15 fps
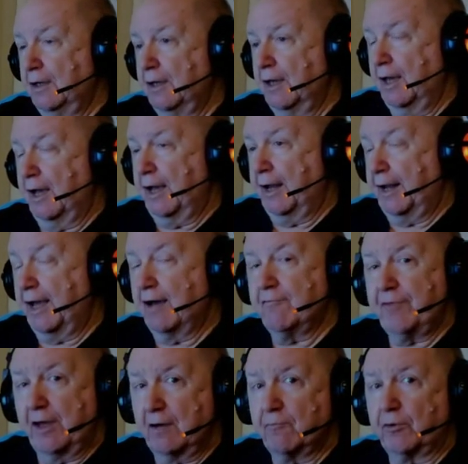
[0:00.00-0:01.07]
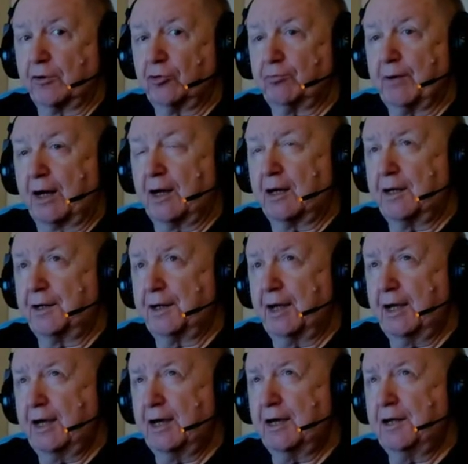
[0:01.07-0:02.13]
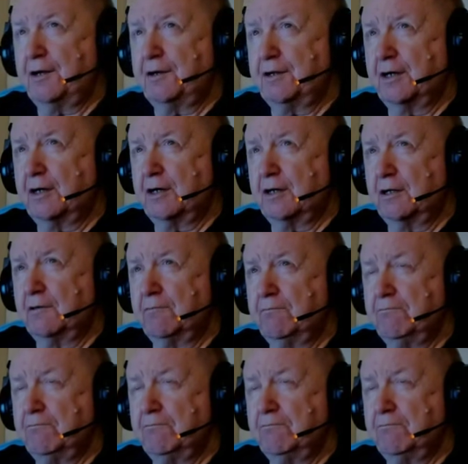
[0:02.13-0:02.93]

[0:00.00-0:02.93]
and have them respond. And uh,